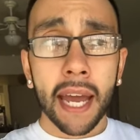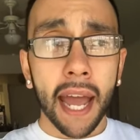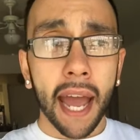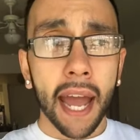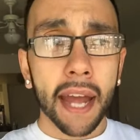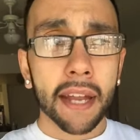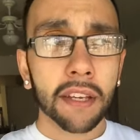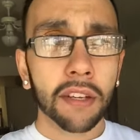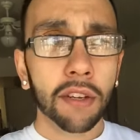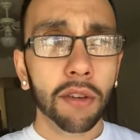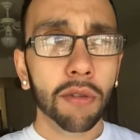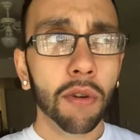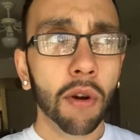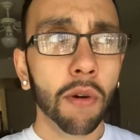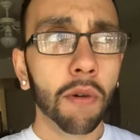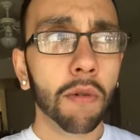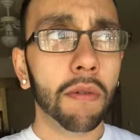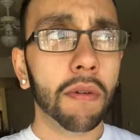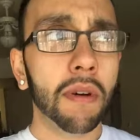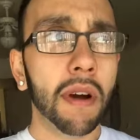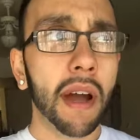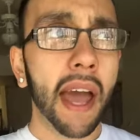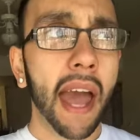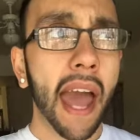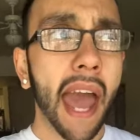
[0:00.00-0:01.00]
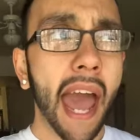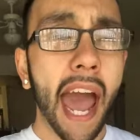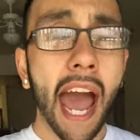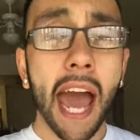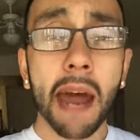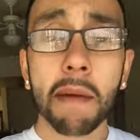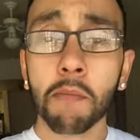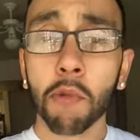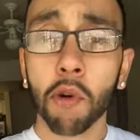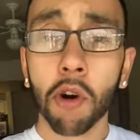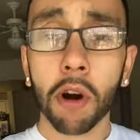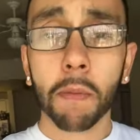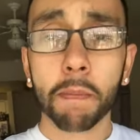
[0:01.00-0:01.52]
and you don't
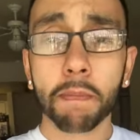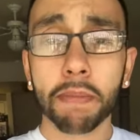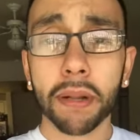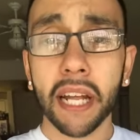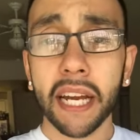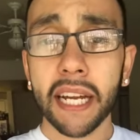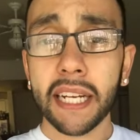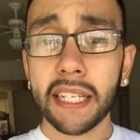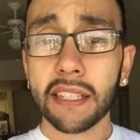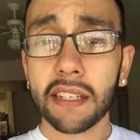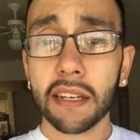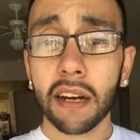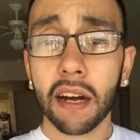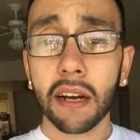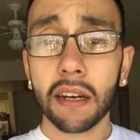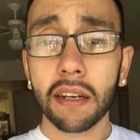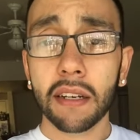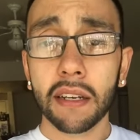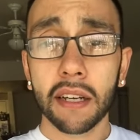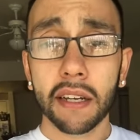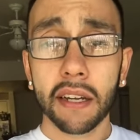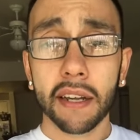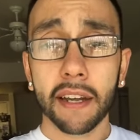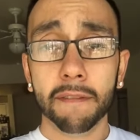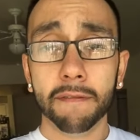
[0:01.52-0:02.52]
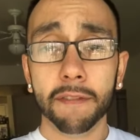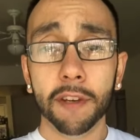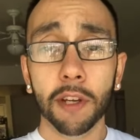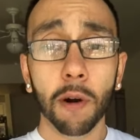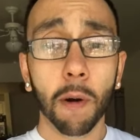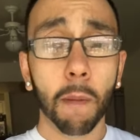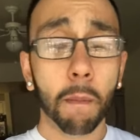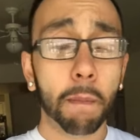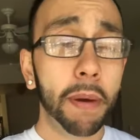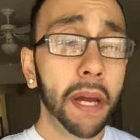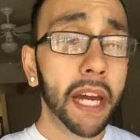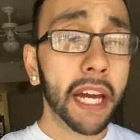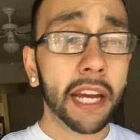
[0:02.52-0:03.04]
add more plates on, if you
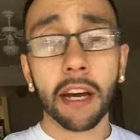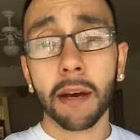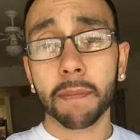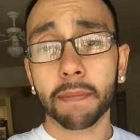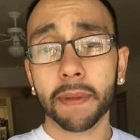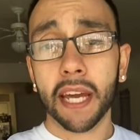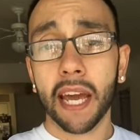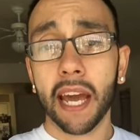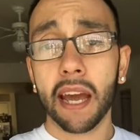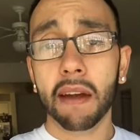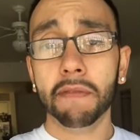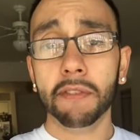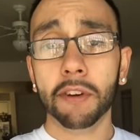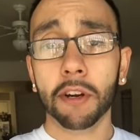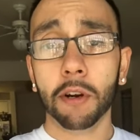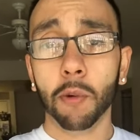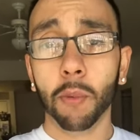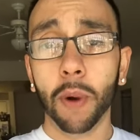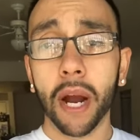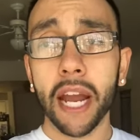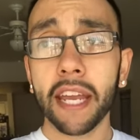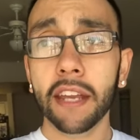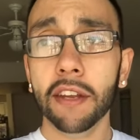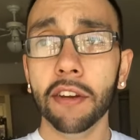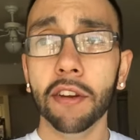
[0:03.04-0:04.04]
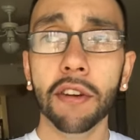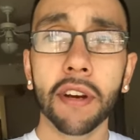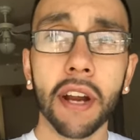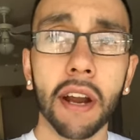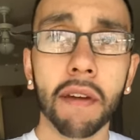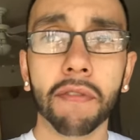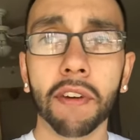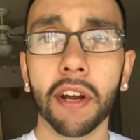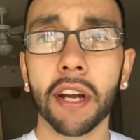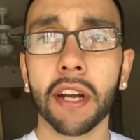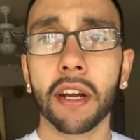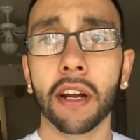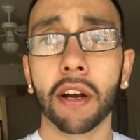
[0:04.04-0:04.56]
don't pick up the heavier weight, you're
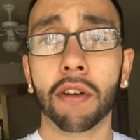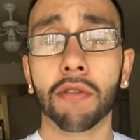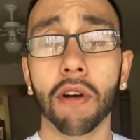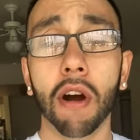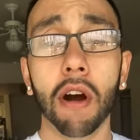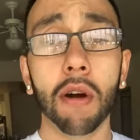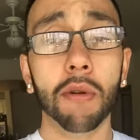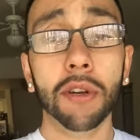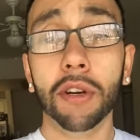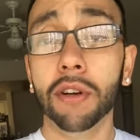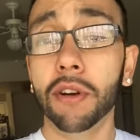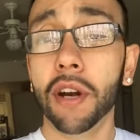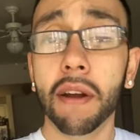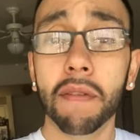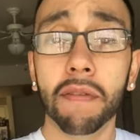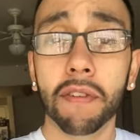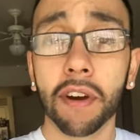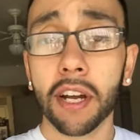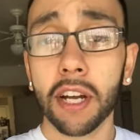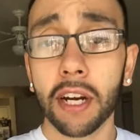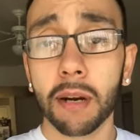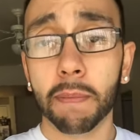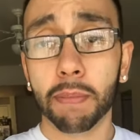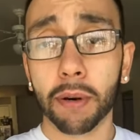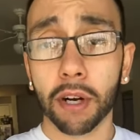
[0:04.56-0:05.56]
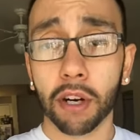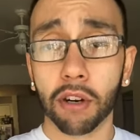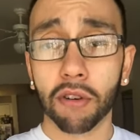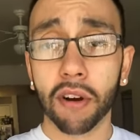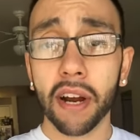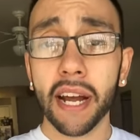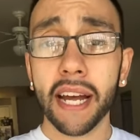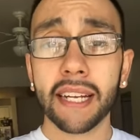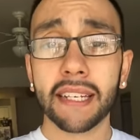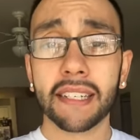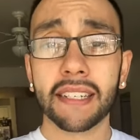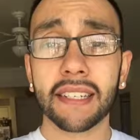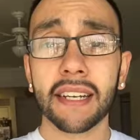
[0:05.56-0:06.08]
never gonna grow, you're never gonna
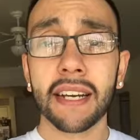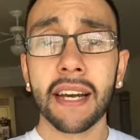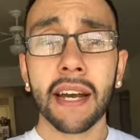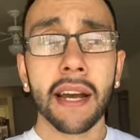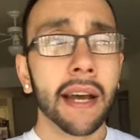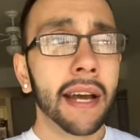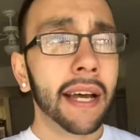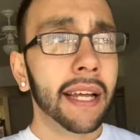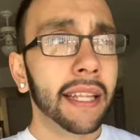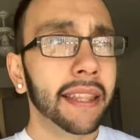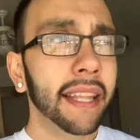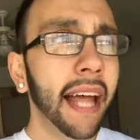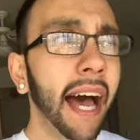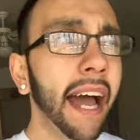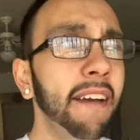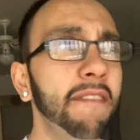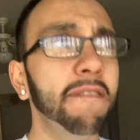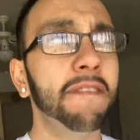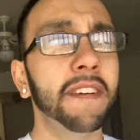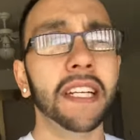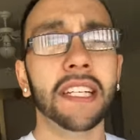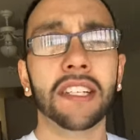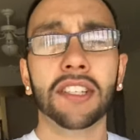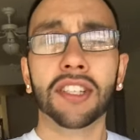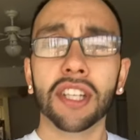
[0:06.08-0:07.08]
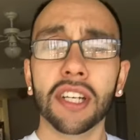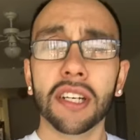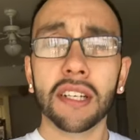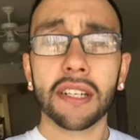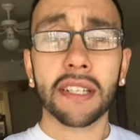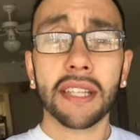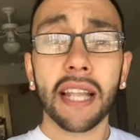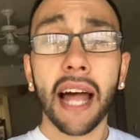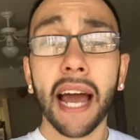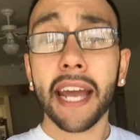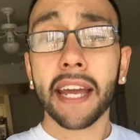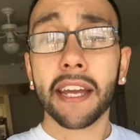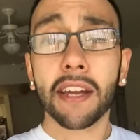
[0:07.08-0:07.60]
progress. Life is
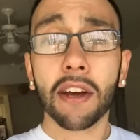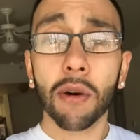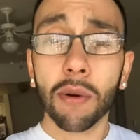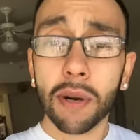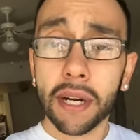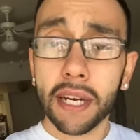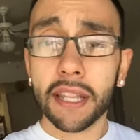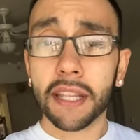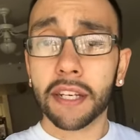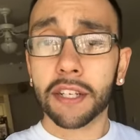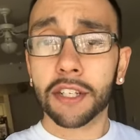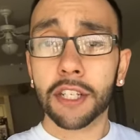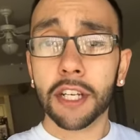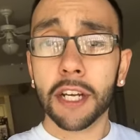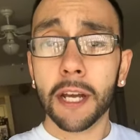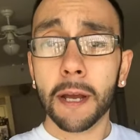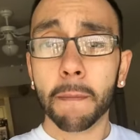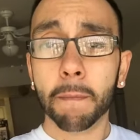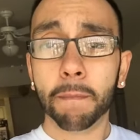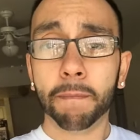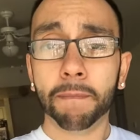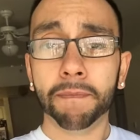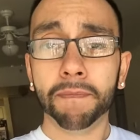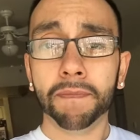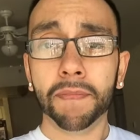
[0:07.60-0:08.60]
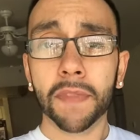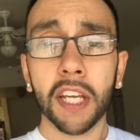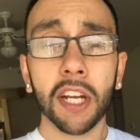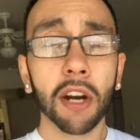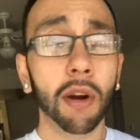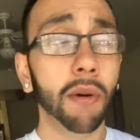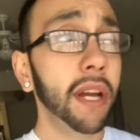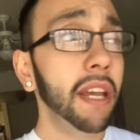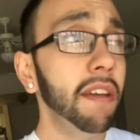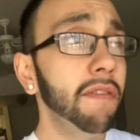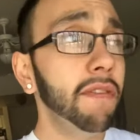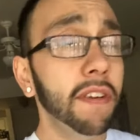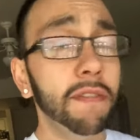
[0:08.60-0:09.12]
just like going to the gym. You
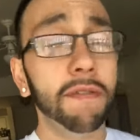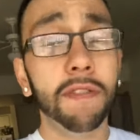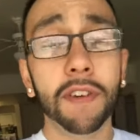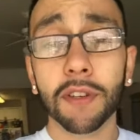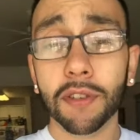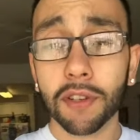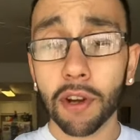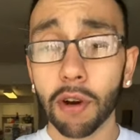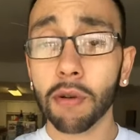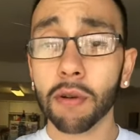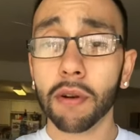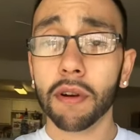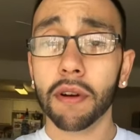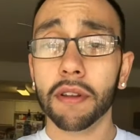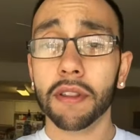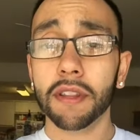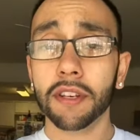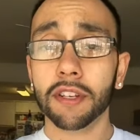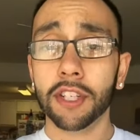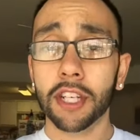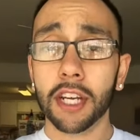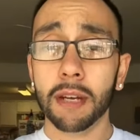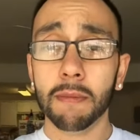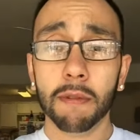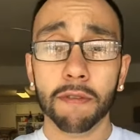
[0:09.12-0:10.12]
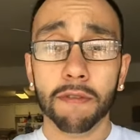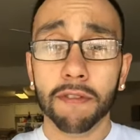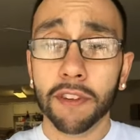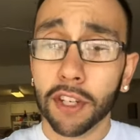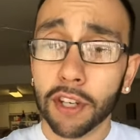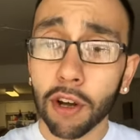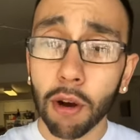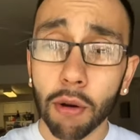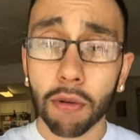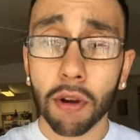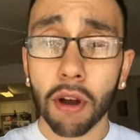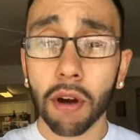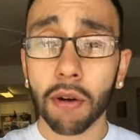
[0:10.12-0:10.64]
know, even if you don't go to the gym, if you
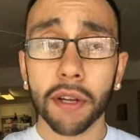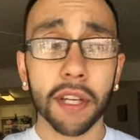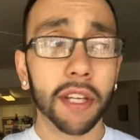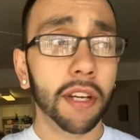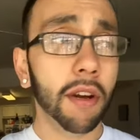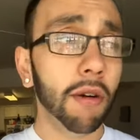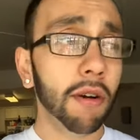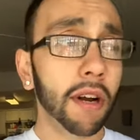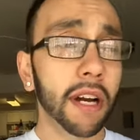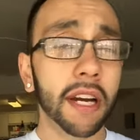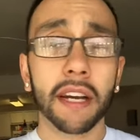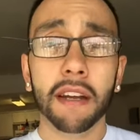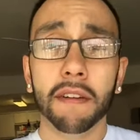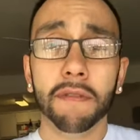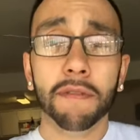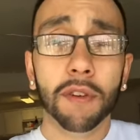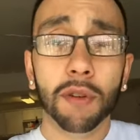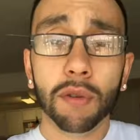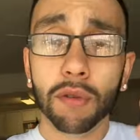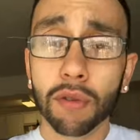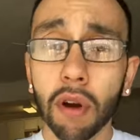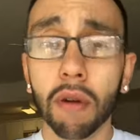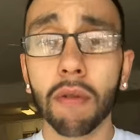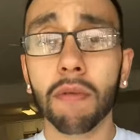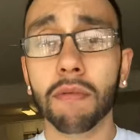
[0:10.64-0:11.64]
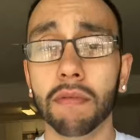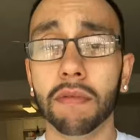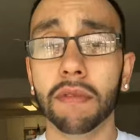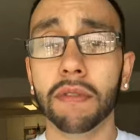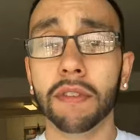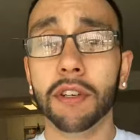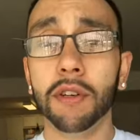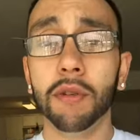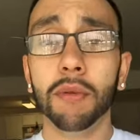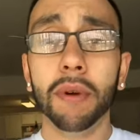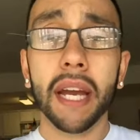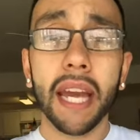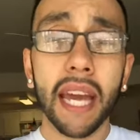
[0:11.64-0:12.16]
don't go to yoga, if you don't
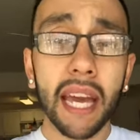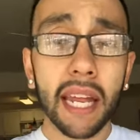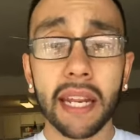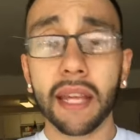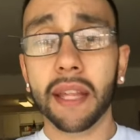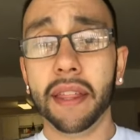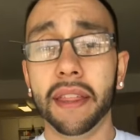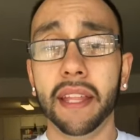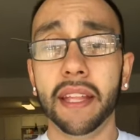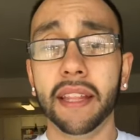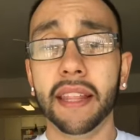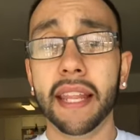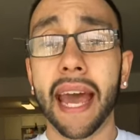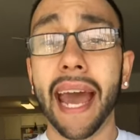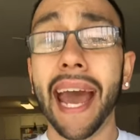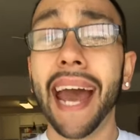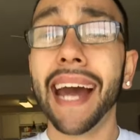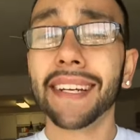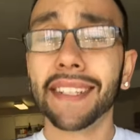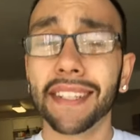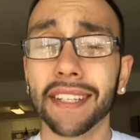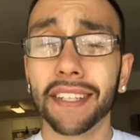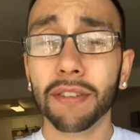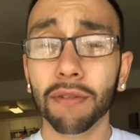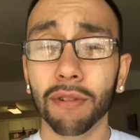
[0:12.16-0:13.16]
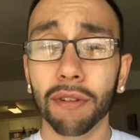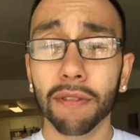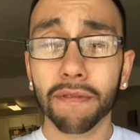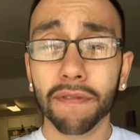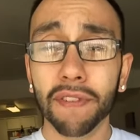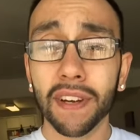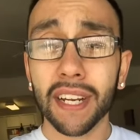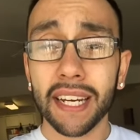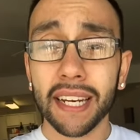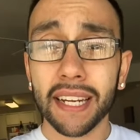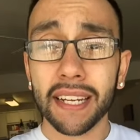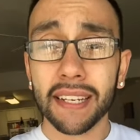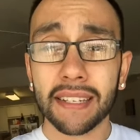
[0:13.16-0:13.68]
do anything that has to do with
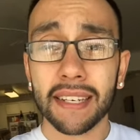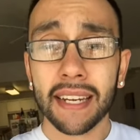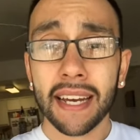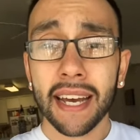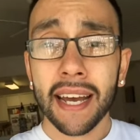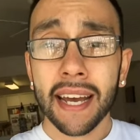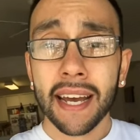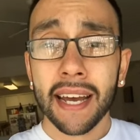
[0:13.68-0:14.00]
fitness,